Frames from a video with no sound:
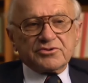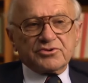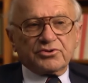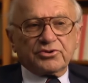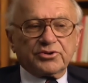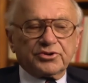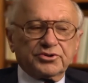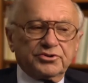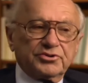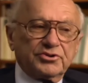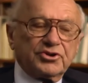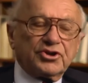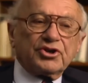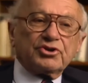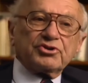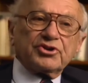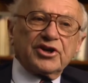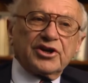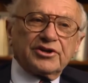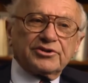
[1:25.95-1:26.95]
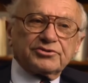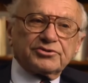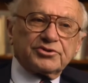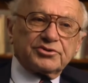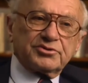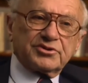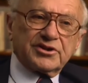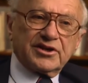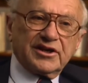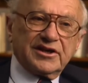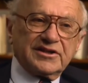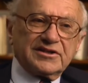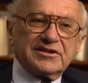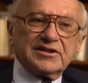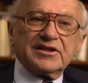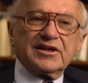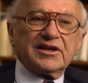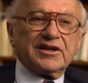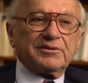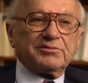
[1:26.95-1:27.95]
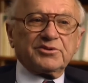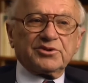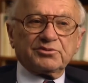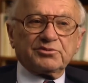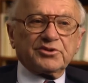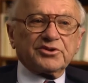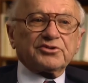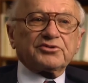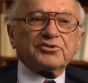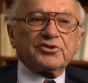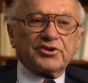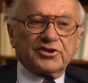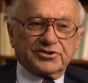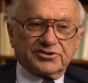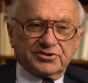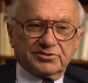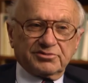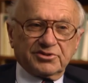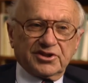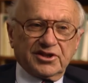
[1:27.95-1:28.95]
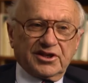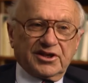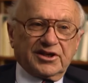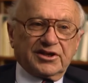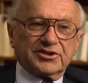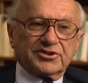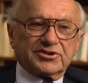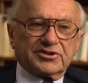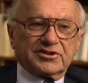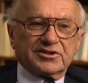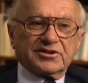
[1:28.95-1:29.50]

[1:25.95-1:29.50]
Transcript: or you can go down to an ATM and withdraw some cash.